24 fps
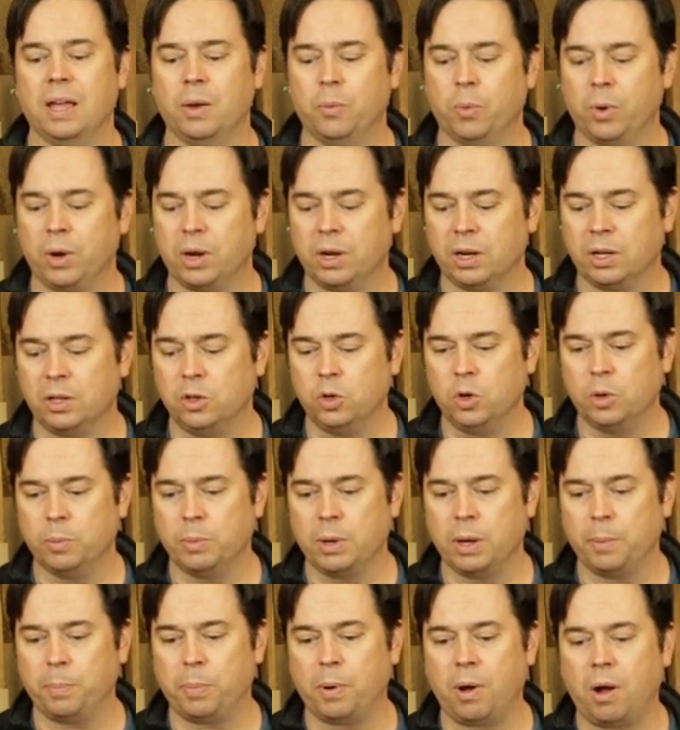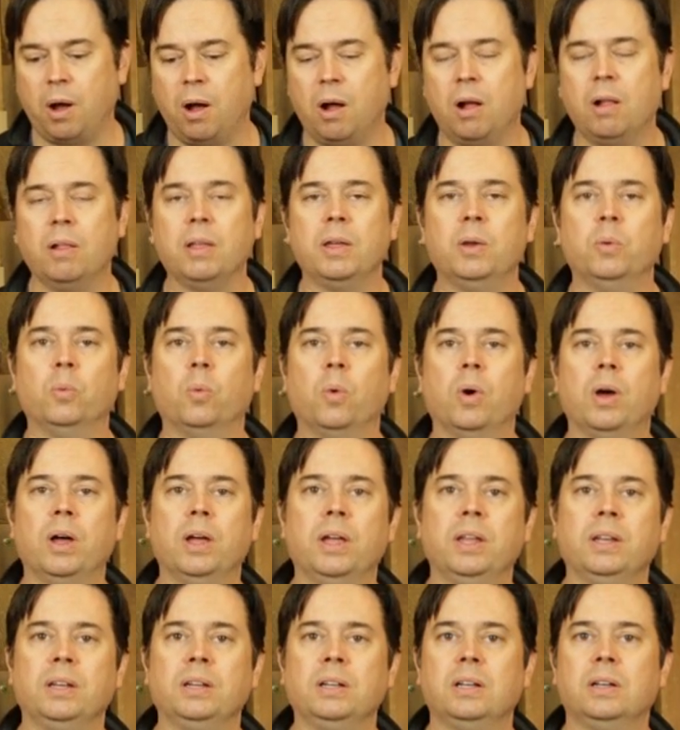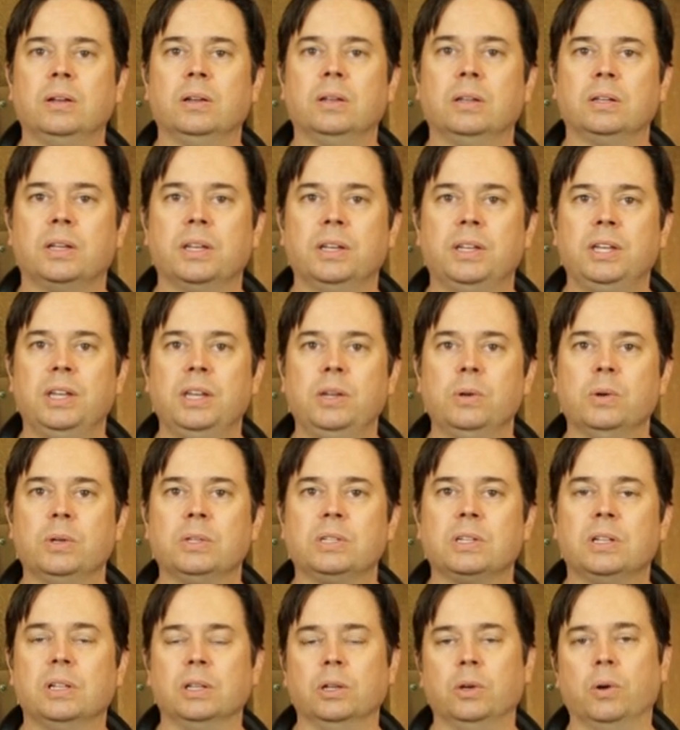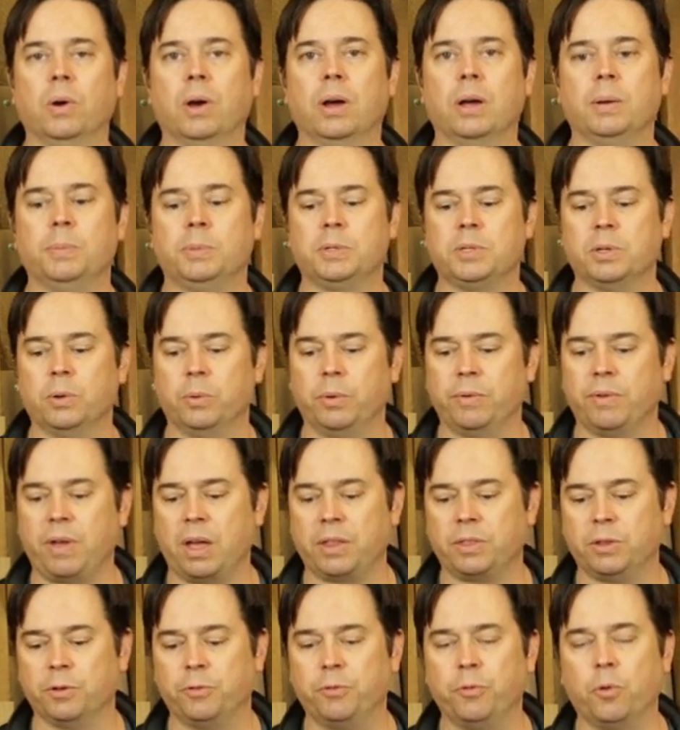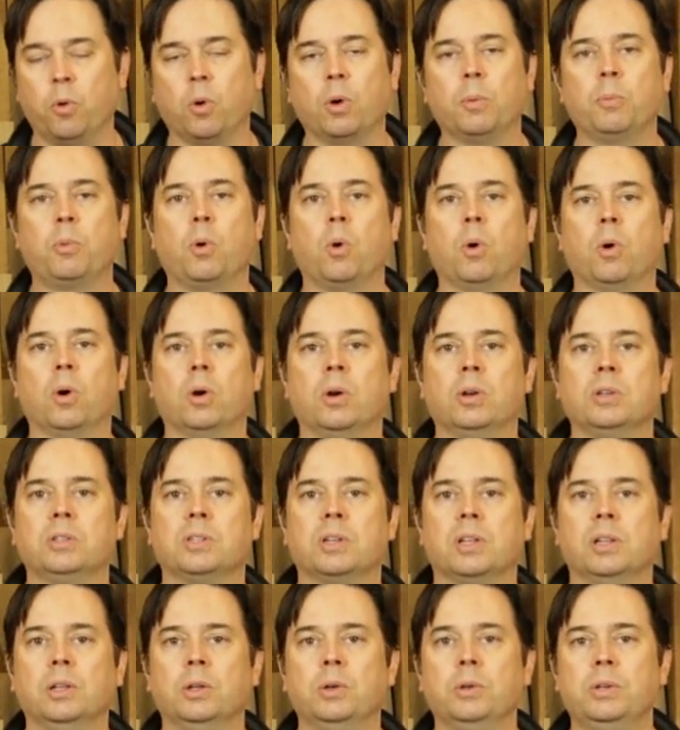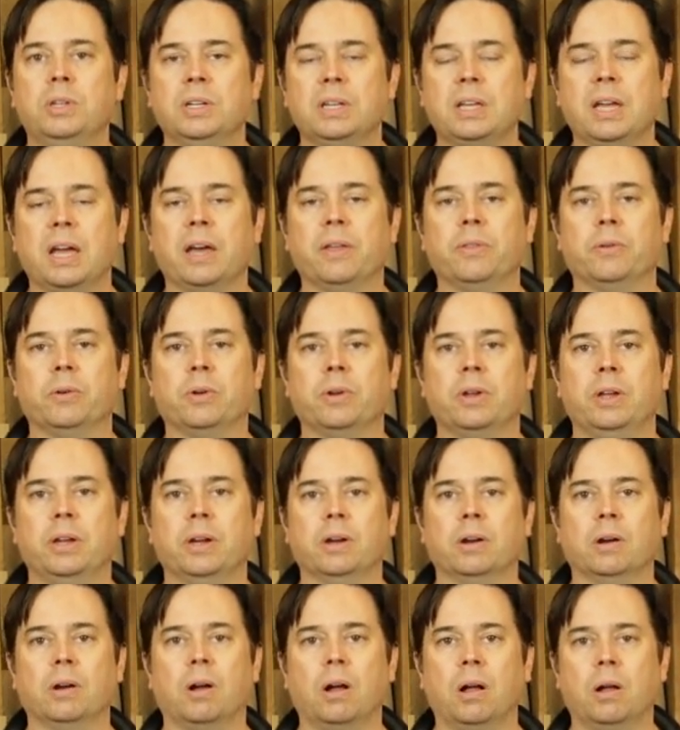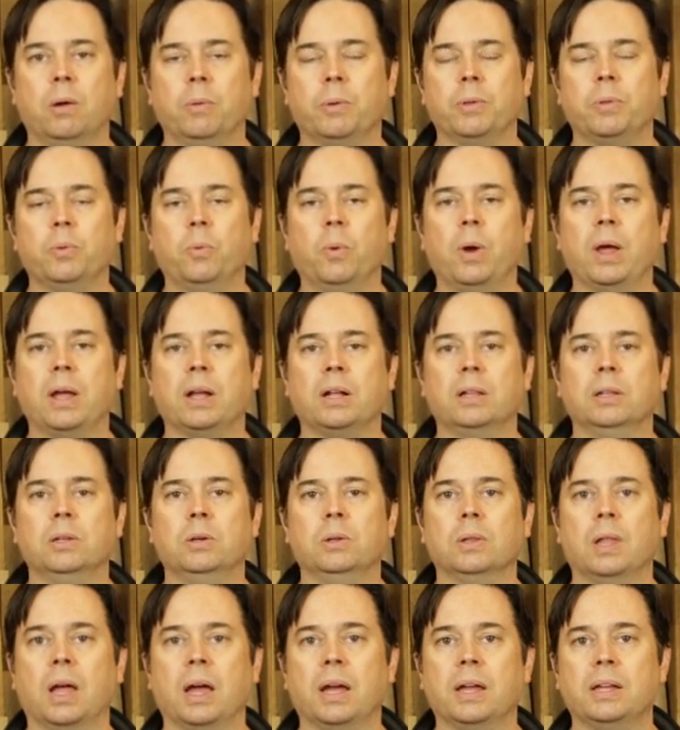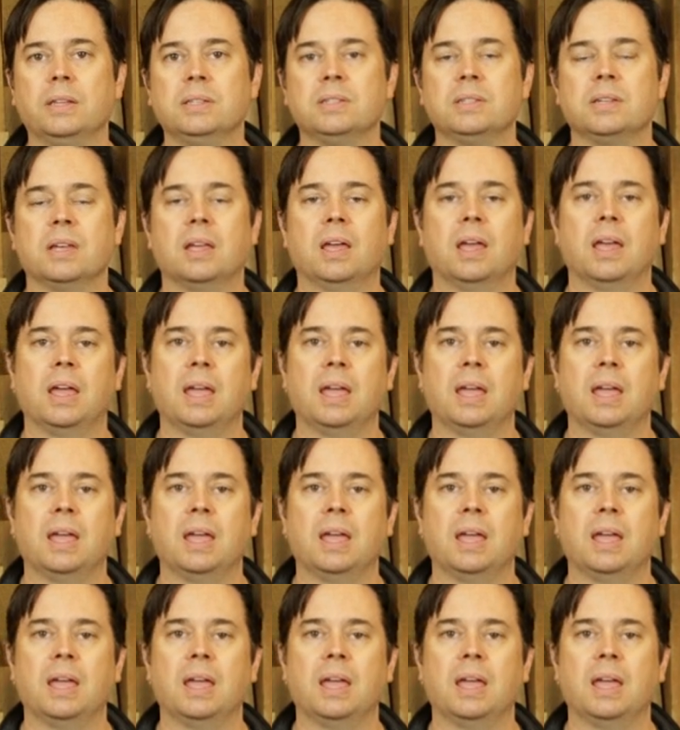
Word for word: We're going to glue them up all in one continuous glue up. So we've got the four boards glued together here, all with wet glue lines.